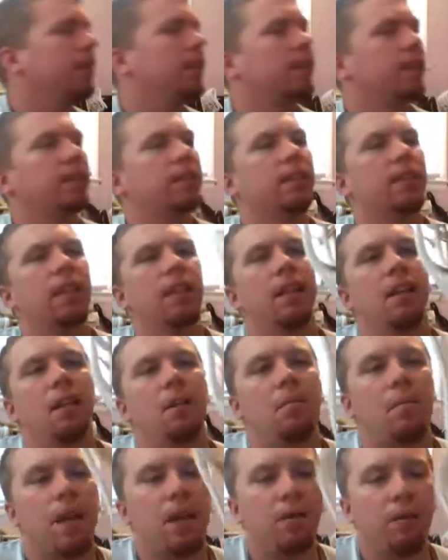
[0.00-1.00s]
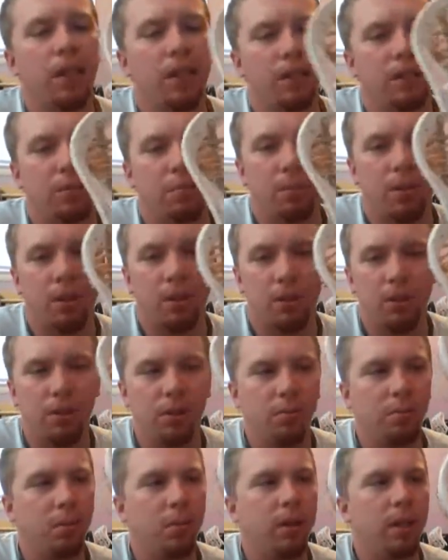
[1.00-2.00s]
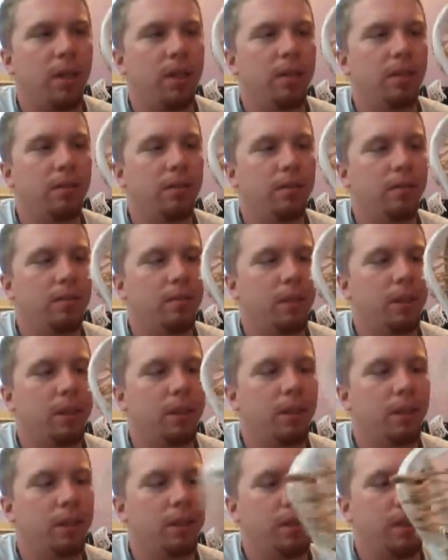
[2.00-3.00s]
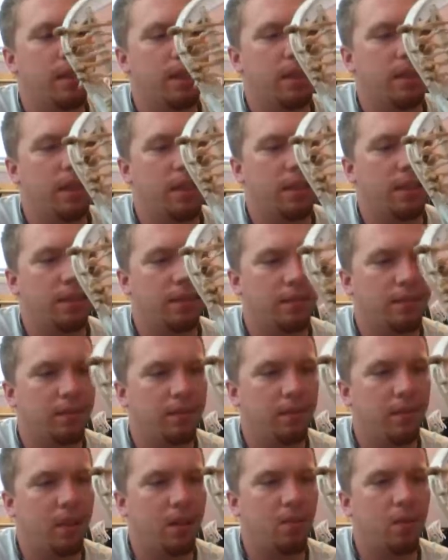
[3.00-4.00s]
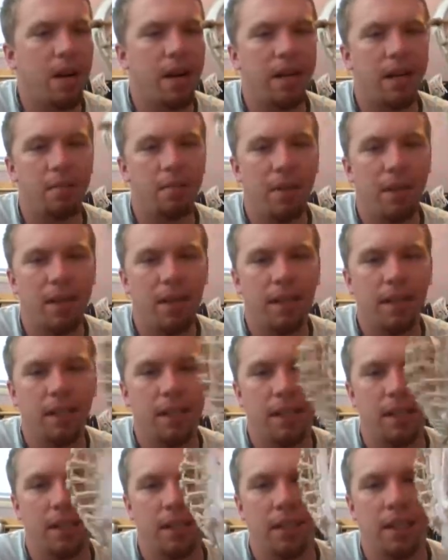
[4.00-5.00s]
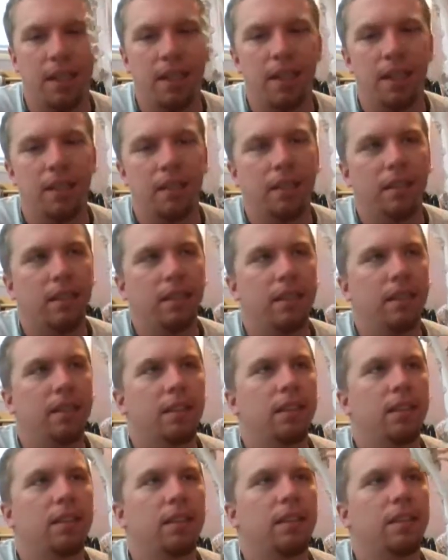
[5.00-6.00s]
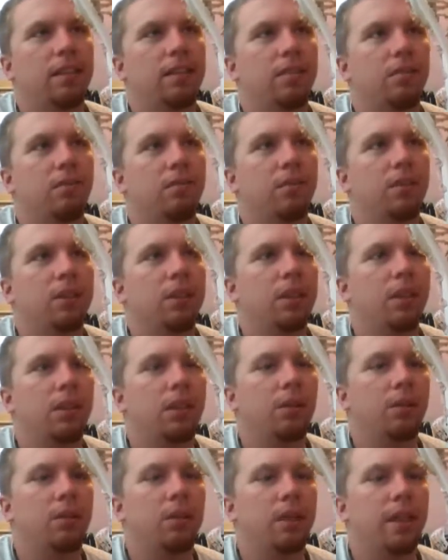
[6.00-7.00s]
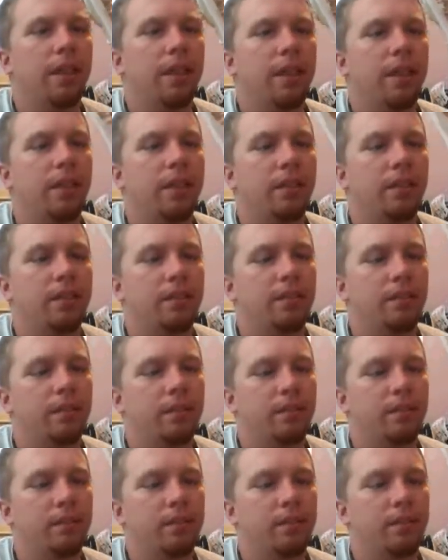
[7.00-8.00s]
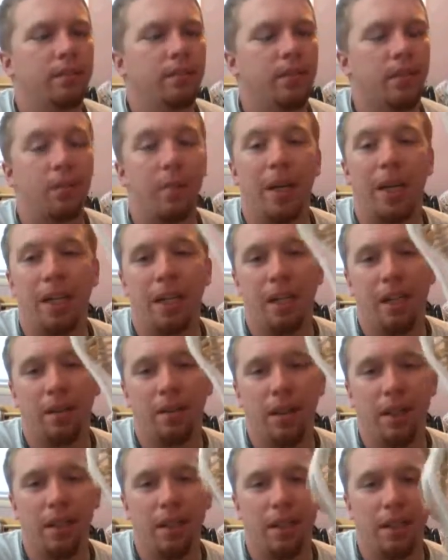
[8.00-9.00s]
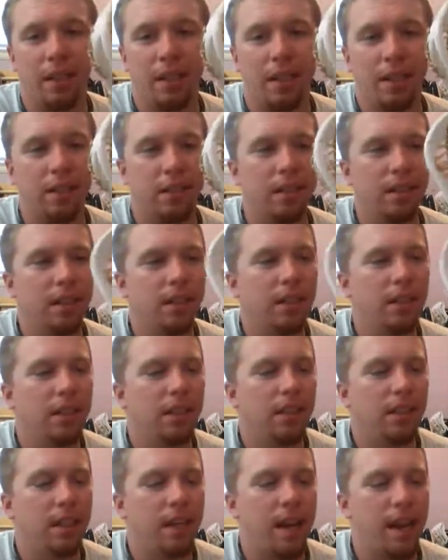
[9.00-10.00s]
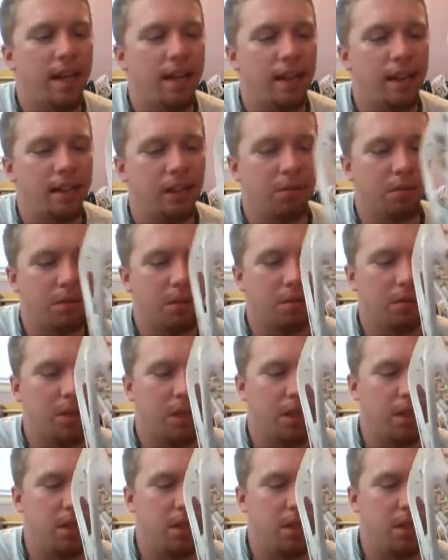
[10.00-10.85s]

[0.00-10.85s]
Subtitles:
is my Razor Pro 2.0 with a rocket pocket in it. This is a really old head for me anyway. I had this one